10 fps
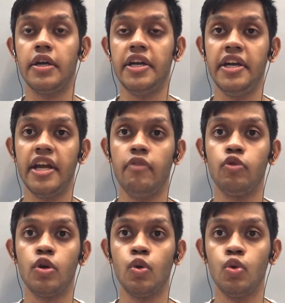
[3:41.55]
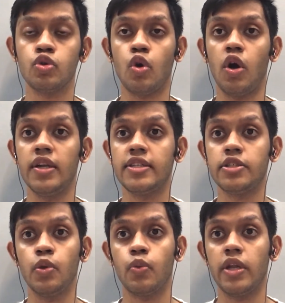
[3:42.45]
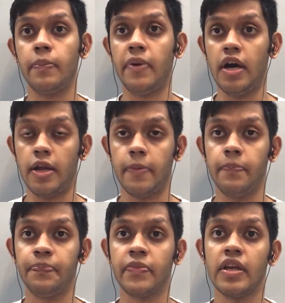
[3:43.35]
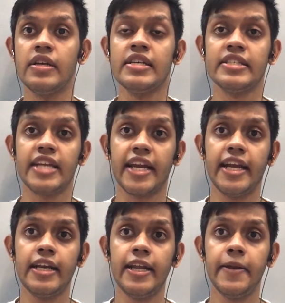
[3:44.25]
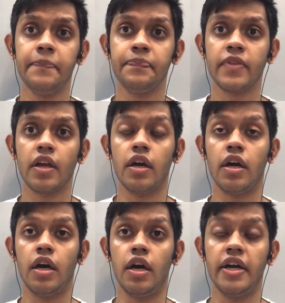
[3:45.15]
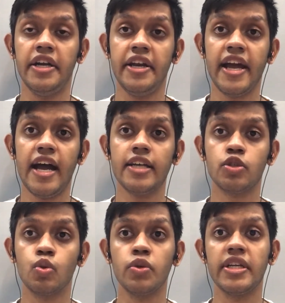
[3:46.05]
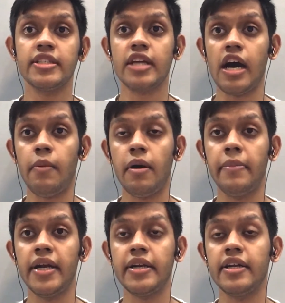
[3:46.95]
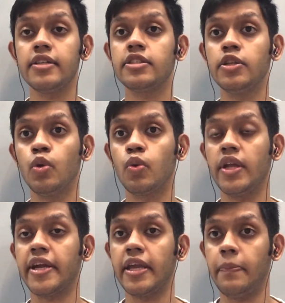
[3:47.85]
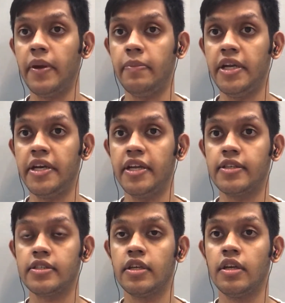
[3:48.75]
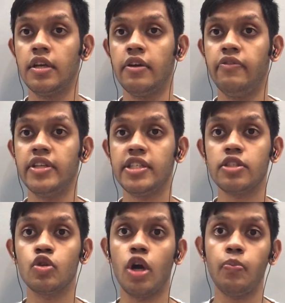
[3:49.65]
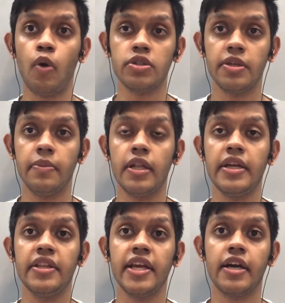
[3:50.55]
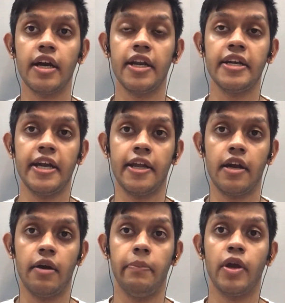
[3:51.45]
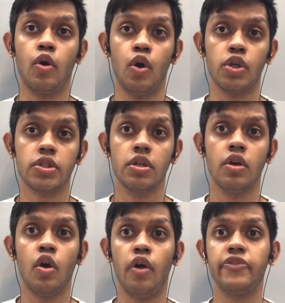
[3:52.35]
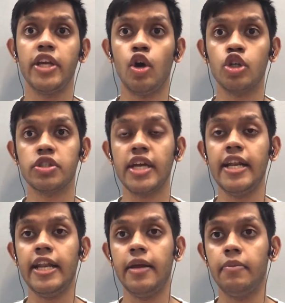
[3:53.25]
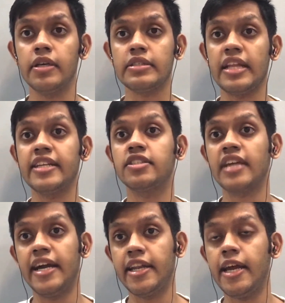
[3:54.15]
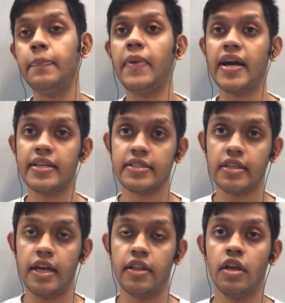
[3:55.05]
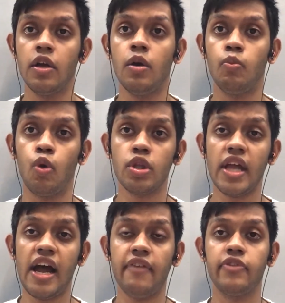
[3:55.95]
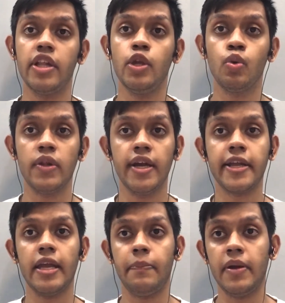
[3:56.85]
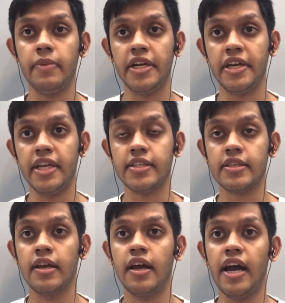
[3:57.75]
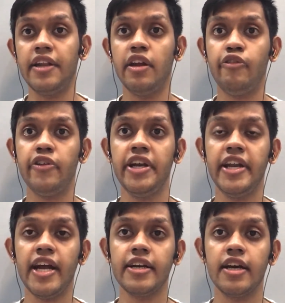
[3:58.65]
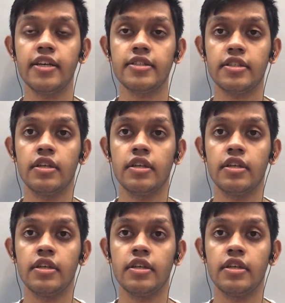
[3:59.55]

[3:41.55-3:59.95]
India would lose all its nuclear power. Secondly, India has to disarmament its nuclear capabilities, which is not possible in the current era because of the hostile neighbors like China and Pakistan. Both have the nuclear capabilities, and if India does